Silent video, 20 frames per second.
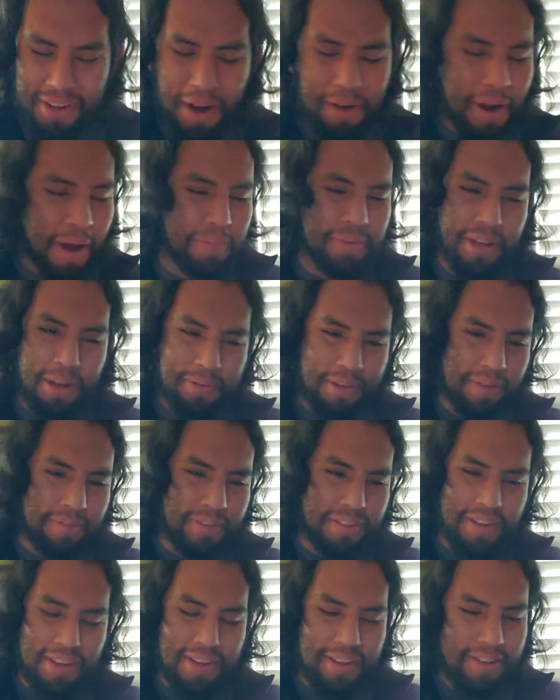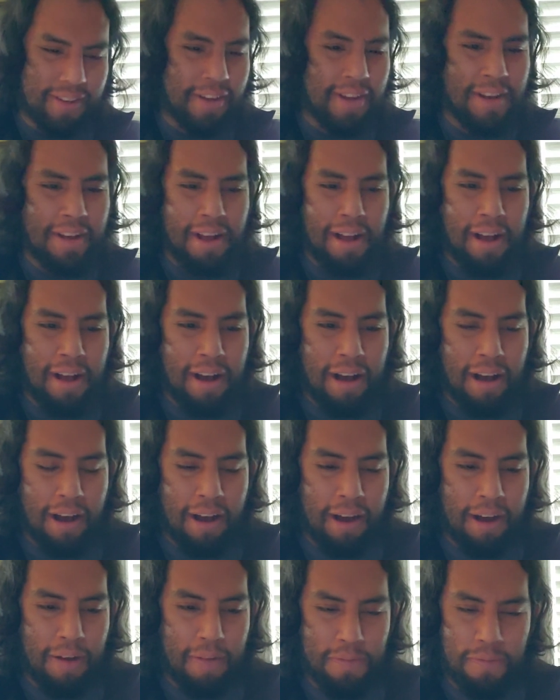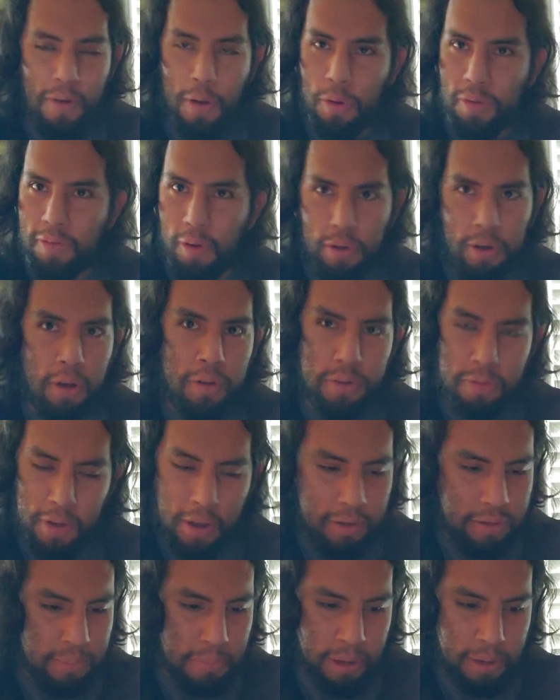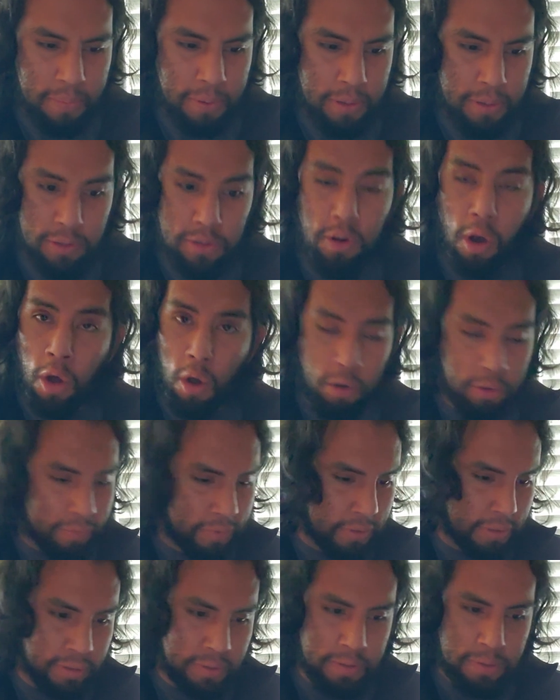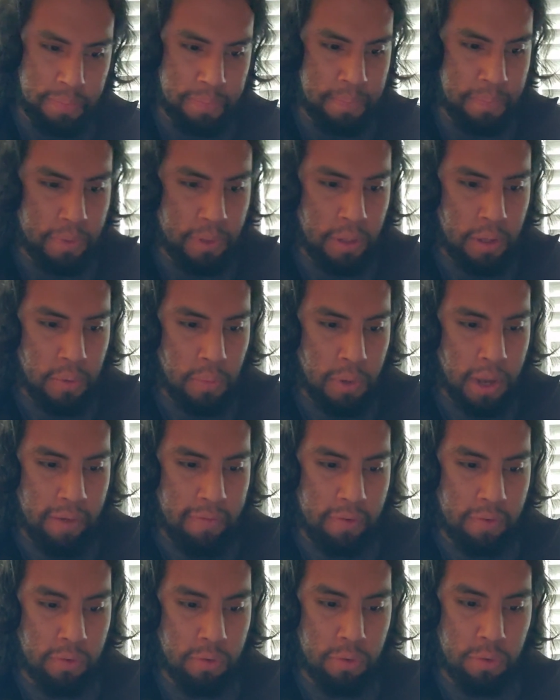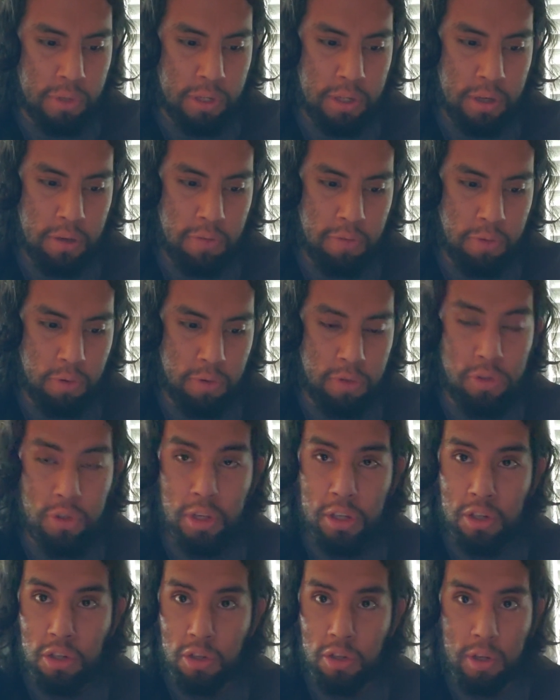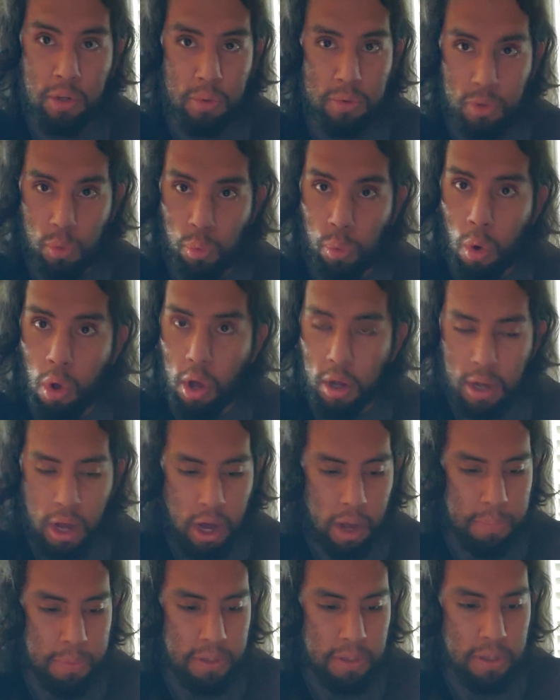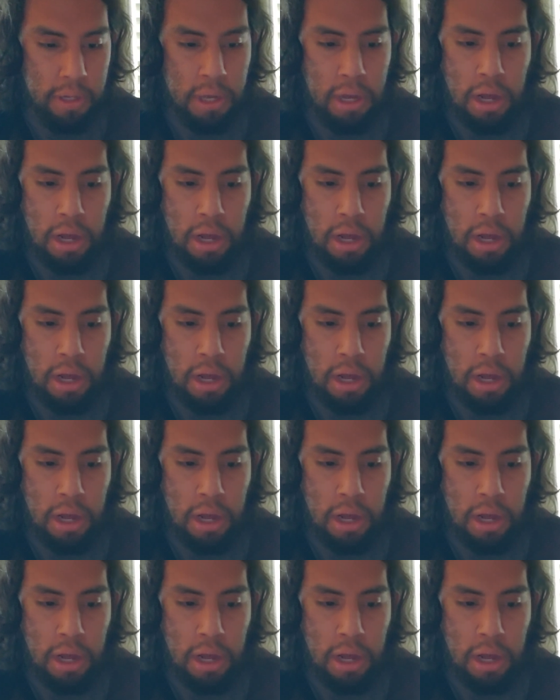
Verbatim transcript: I don't know how many times I have to say it. Uh, very, very undervalued in my opinion, all of these. We have a Lugia, first edition. It was a raw copy.